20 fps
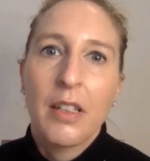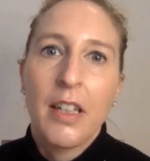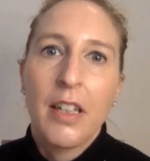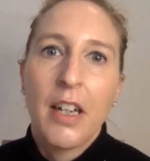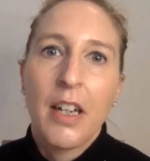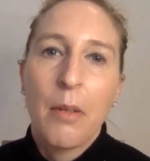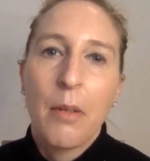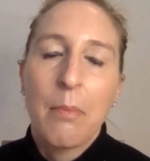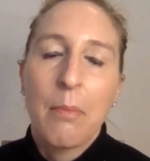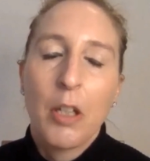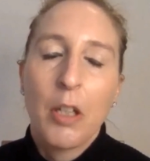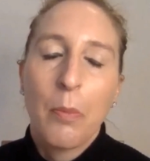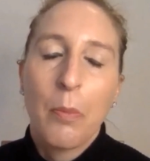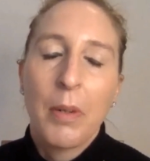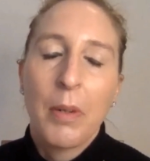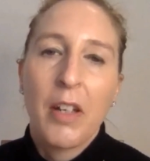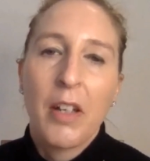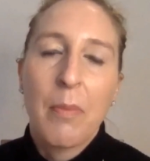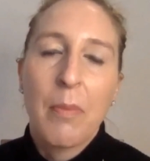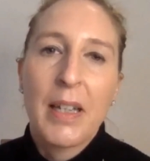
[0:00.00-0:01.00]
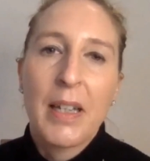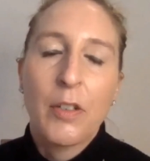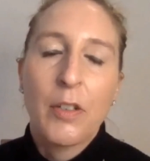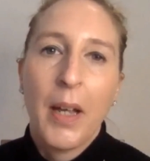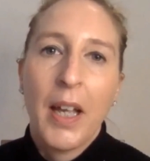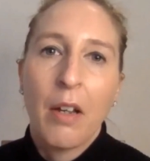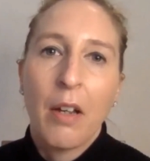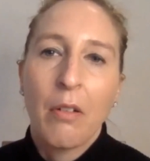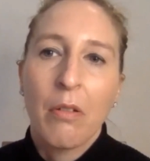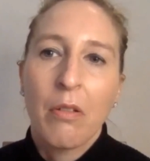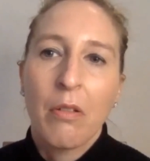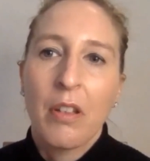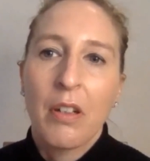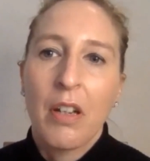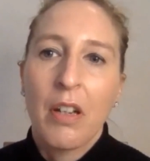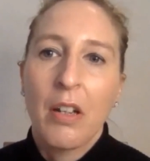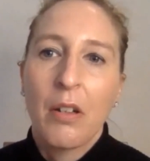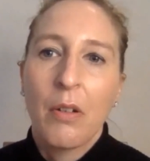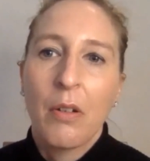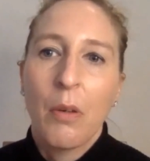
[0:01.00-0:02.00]
you know, topic of mental health
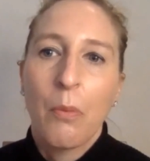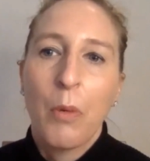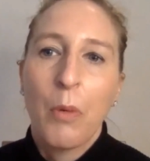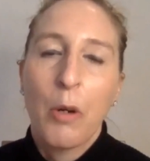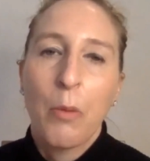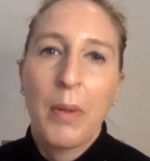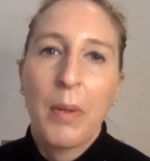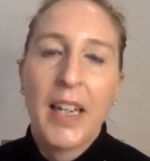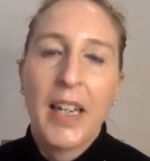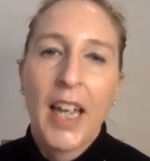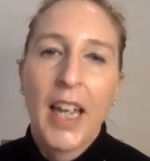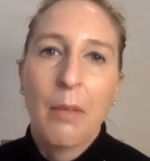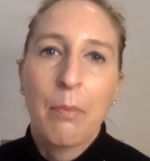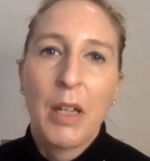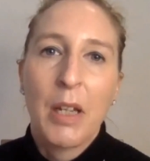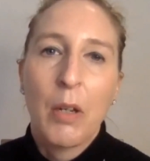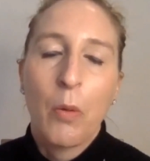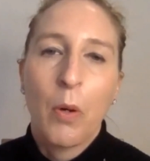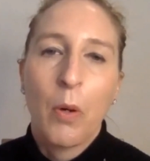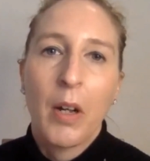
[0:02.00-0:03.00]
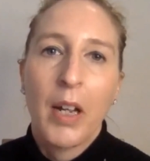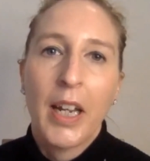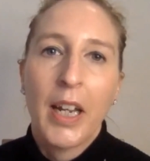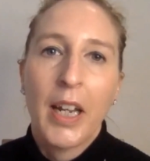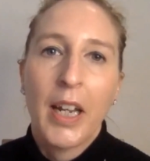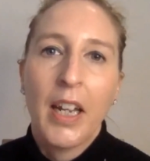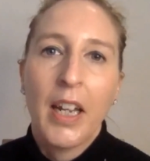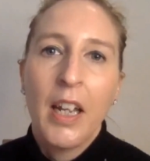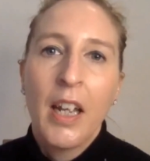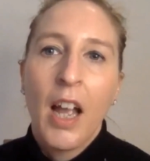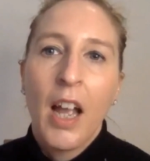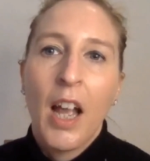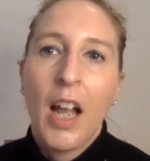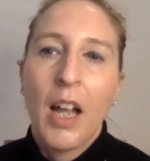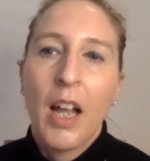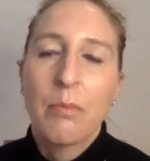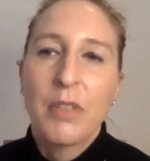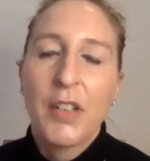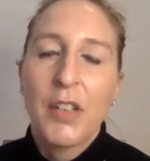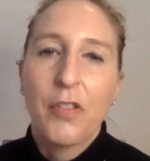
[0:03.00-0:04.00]
and well-being can be quite
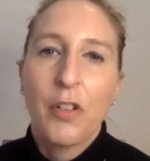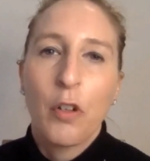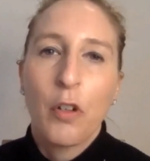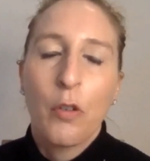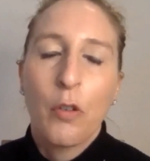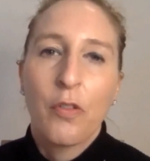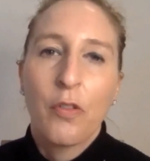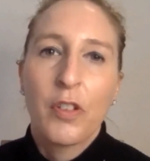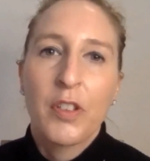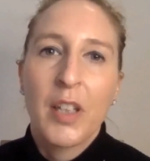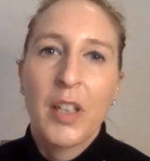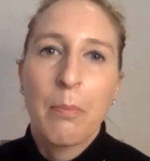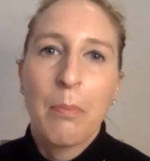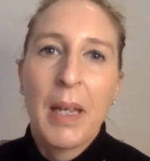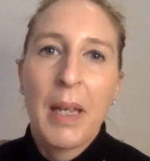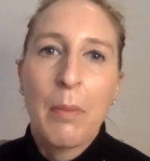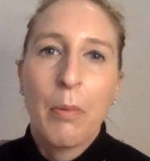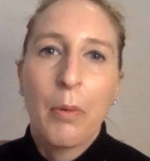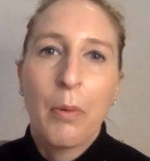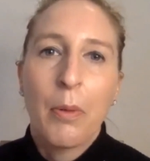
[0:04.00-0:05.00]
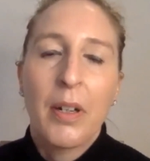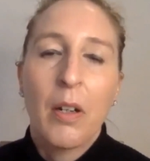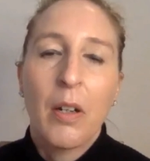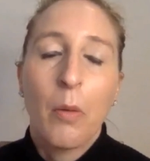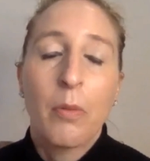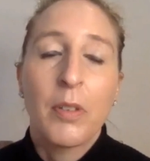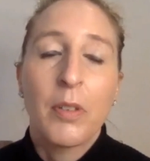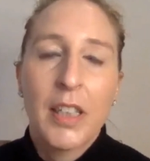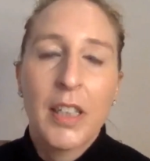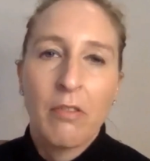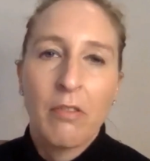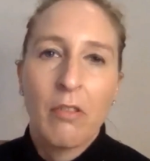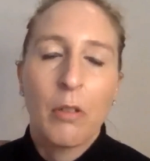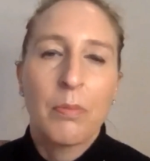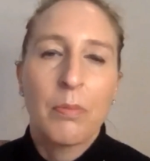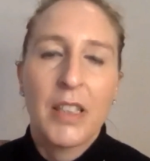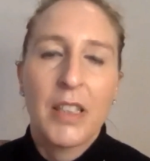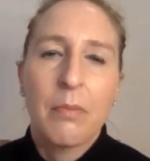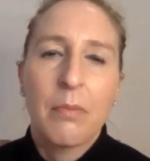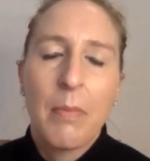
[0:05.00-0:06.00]
difficult for some people, and obviously
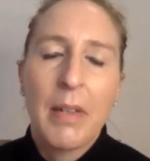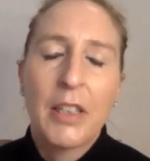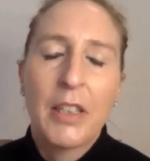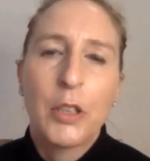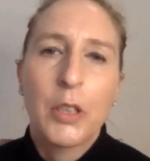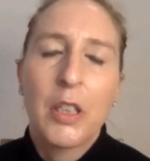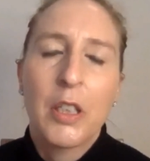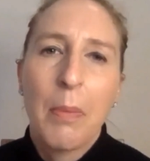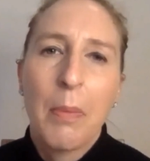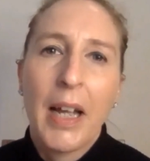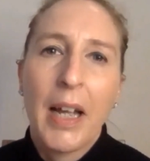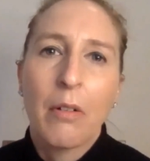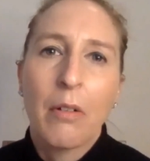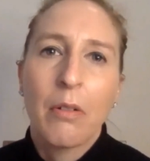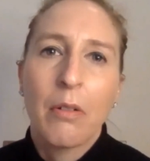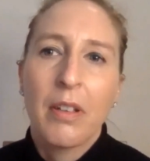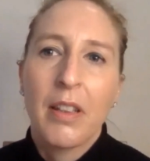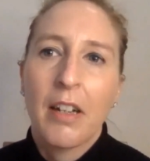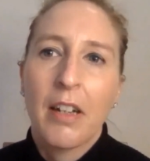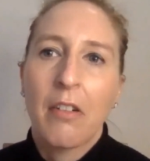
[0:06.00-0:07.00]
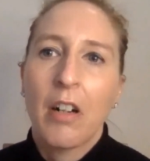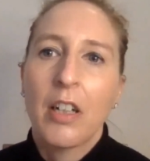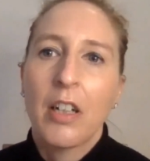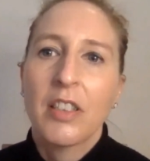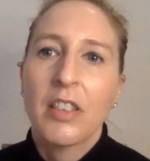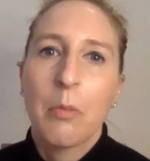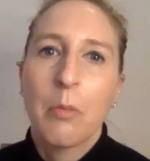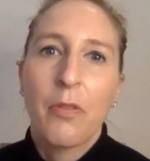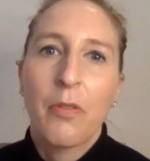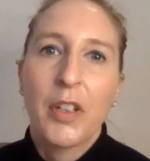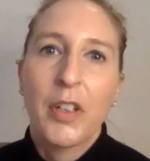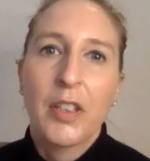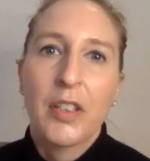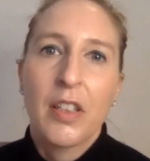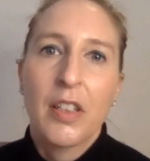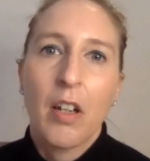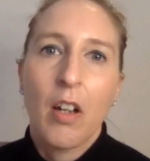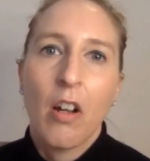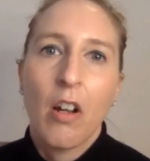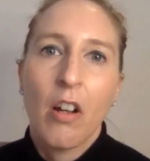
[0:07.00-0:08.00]
Rob did mention about there are some of
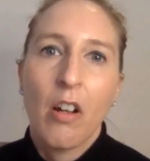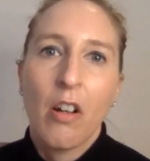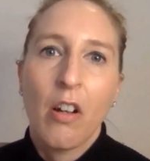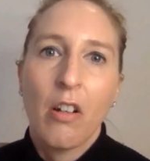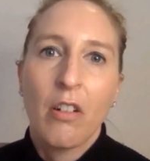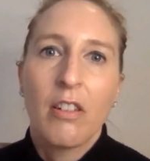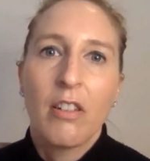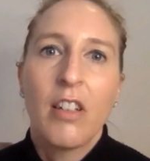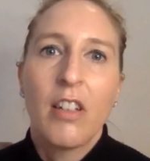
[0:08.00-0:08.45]
us that are